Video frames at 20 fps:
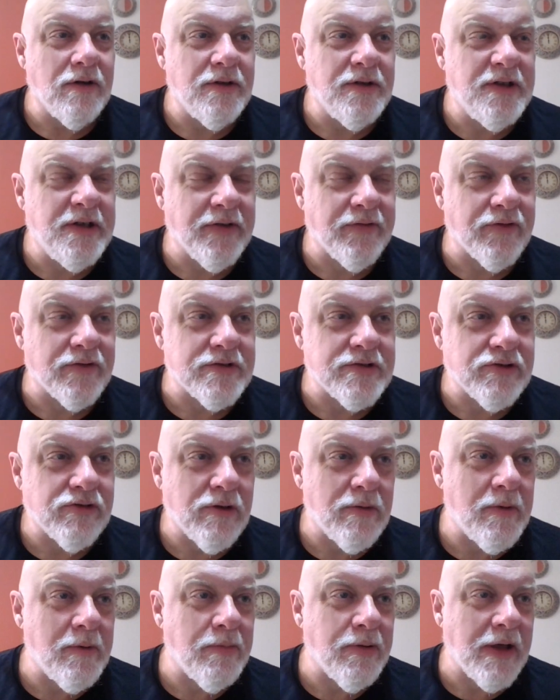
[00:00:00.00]
different
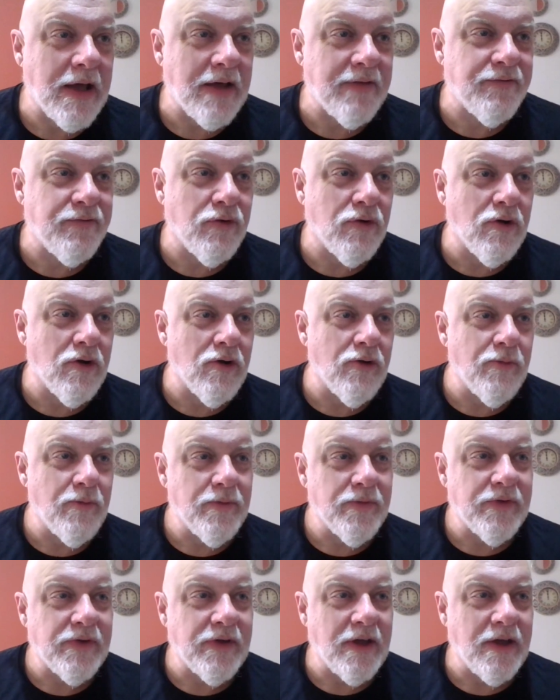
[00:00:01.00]
streaming
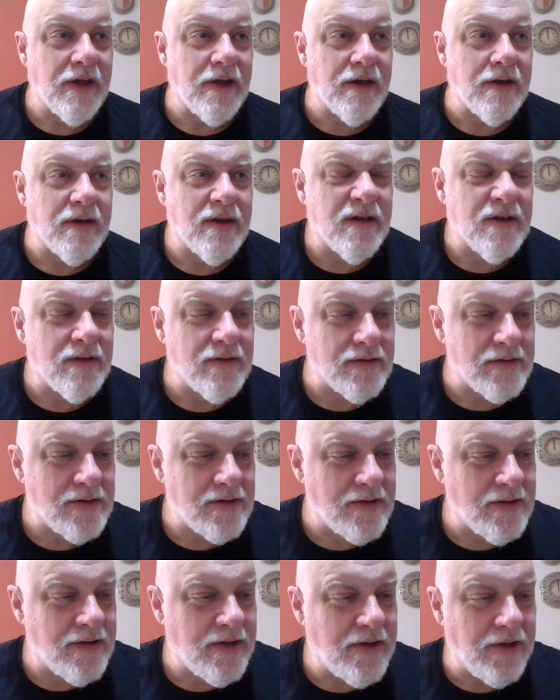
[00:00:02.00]
platforms and
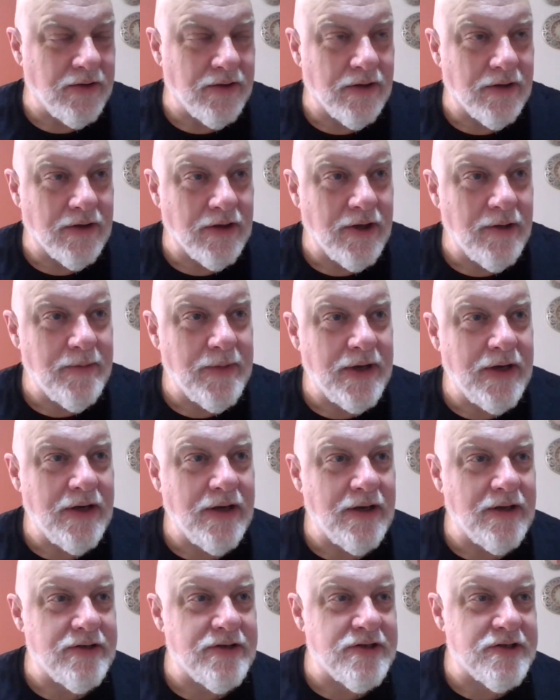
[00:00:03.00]
Kindle
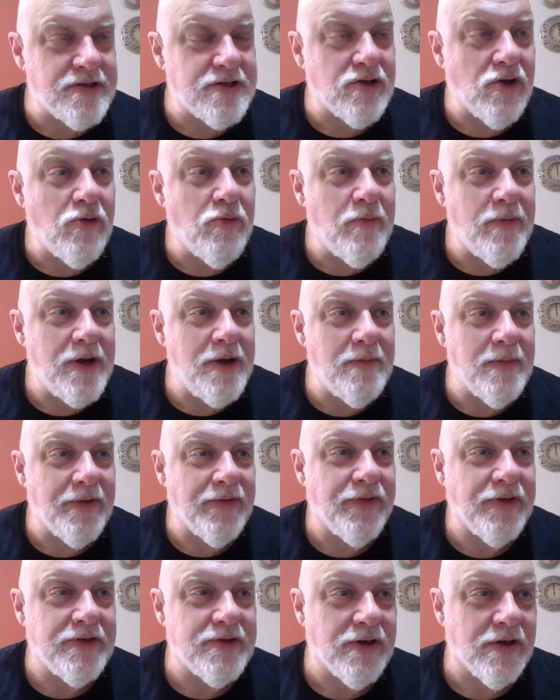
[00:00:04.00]
Unlimited and just so many
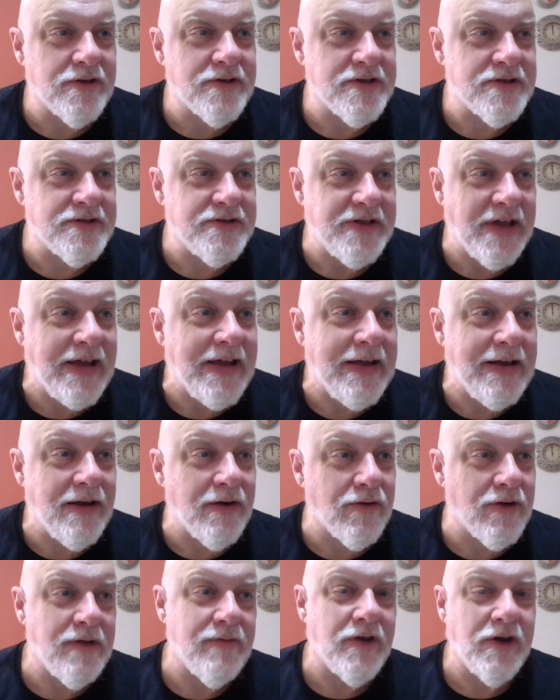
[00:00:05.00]
monthly charges, they
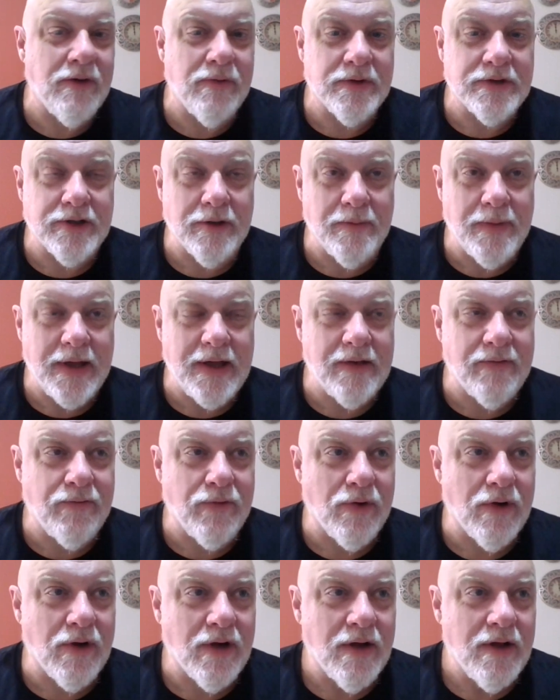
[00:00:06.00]
don't even know what they're paying
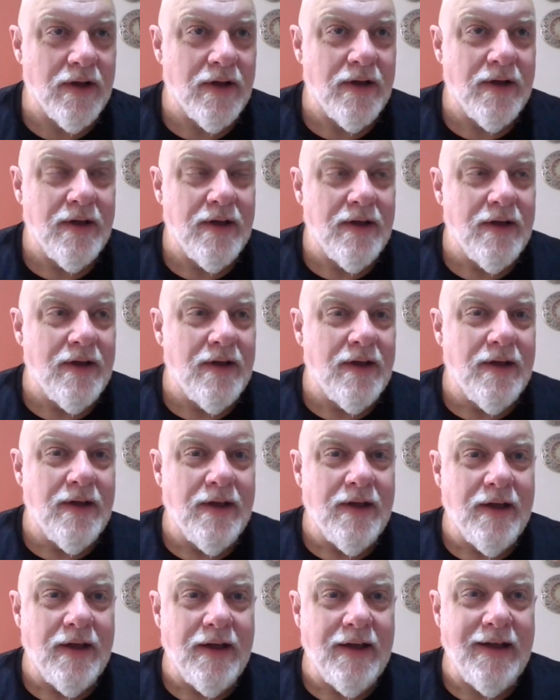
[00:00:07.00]
for.
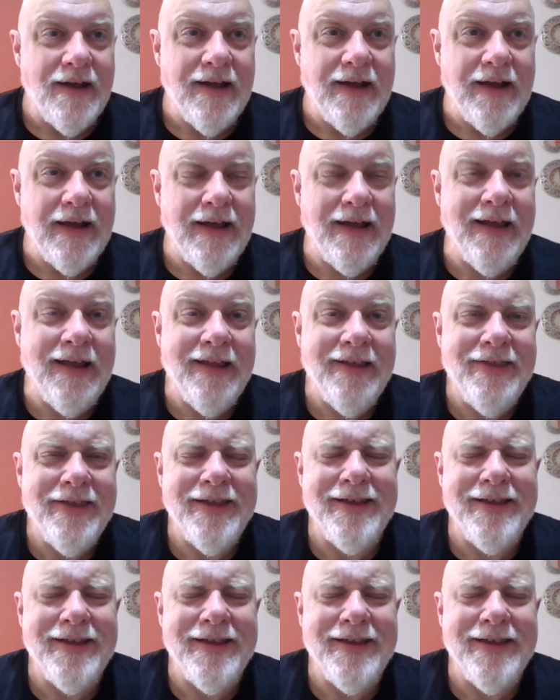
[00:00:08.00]
And